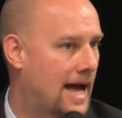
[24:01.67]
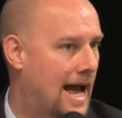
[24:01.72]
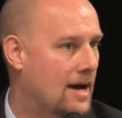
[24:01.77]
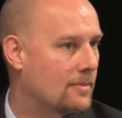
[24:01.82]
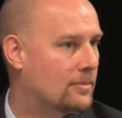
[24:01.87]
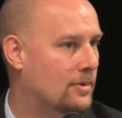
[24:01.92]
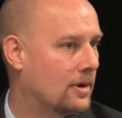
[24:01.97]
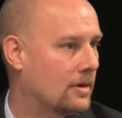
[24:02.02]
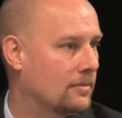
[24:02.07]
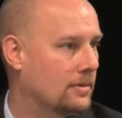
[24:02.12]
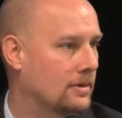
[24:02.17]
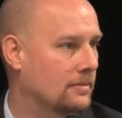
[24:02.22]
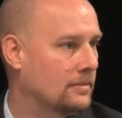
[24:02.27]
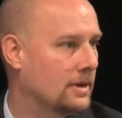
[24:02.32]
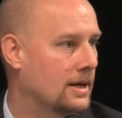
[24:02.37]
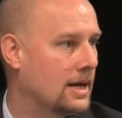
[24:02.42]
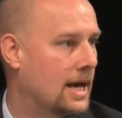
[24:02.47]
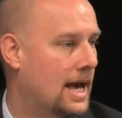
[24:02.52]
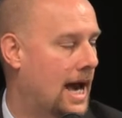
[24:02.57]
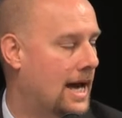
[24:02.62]
that problem
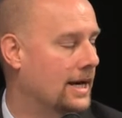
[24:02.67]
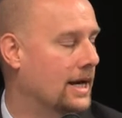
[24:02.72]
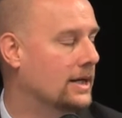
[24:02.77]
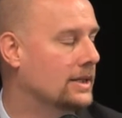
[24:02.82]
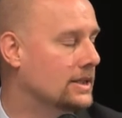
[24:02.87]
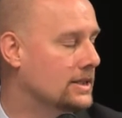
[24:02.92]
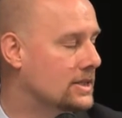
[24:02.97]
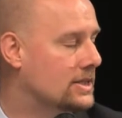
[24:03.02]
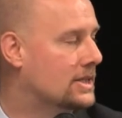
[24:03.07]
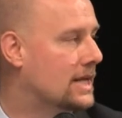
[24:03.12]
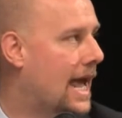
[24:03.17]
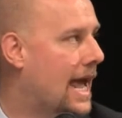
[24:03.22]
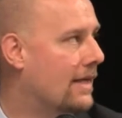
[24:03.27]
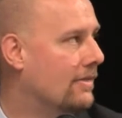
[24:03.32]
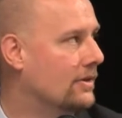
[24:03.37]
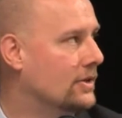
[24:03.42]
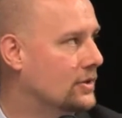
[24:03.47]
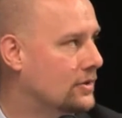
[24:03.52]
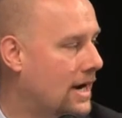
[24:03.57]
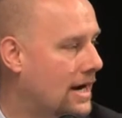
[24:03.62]
and
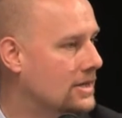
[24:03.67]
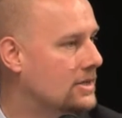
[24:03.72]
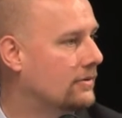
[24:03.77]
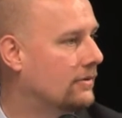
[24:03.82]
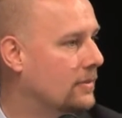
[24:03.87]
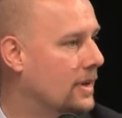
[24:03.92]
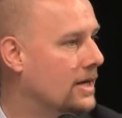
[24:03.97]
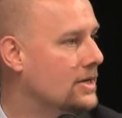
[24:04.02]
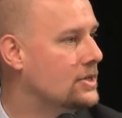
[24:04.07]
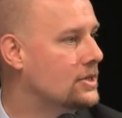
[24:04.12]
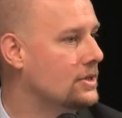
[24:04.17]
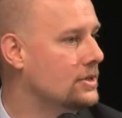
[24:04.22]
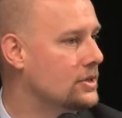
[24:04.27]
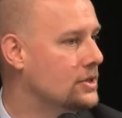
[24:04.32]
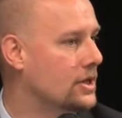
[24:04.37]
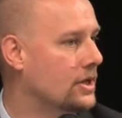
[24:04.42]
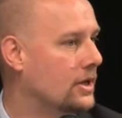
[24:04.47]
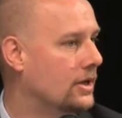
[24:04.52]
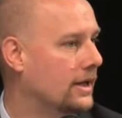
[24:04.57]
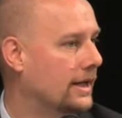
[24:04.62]
understand the transformation
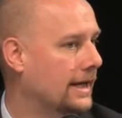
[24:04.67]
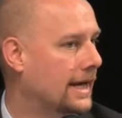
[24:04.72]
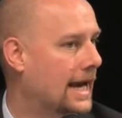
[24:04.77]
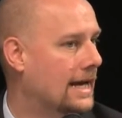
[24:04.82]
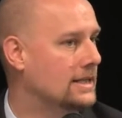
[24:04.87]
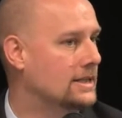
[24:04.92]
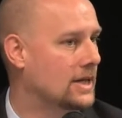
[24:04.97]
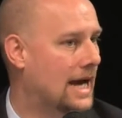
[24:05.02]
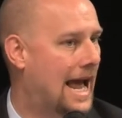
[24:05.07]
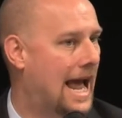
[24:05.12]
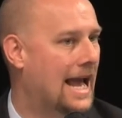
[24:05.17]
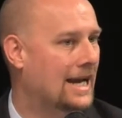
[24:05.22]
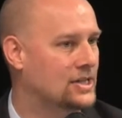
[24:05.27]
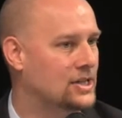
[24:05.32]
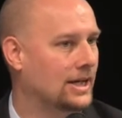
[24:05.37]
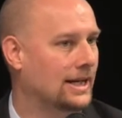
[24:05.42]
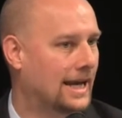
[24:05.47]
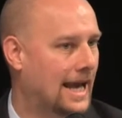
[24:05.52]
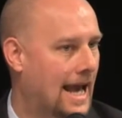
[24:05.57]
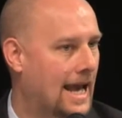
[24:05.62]
journey and to
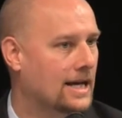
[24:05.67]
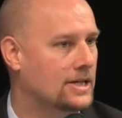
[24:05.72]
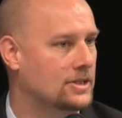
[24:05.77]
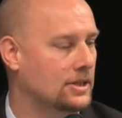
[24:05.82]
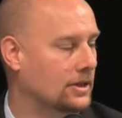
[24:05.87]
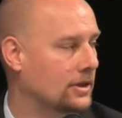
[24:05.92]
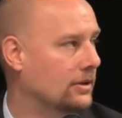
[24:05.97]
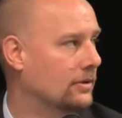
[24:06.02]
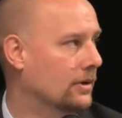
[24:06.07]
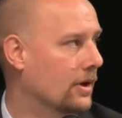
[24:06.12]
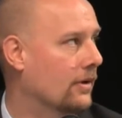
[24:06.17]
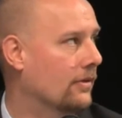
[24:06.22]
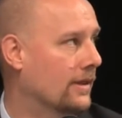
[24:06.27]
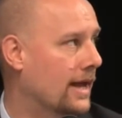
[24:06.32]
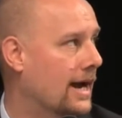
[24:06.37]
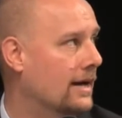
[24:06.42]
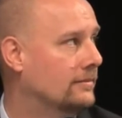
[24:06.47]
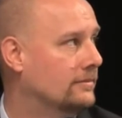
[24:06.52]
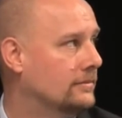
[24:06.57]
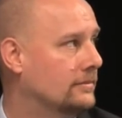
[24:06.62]
actually execute on
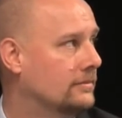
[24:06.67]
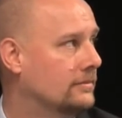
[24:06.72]
that.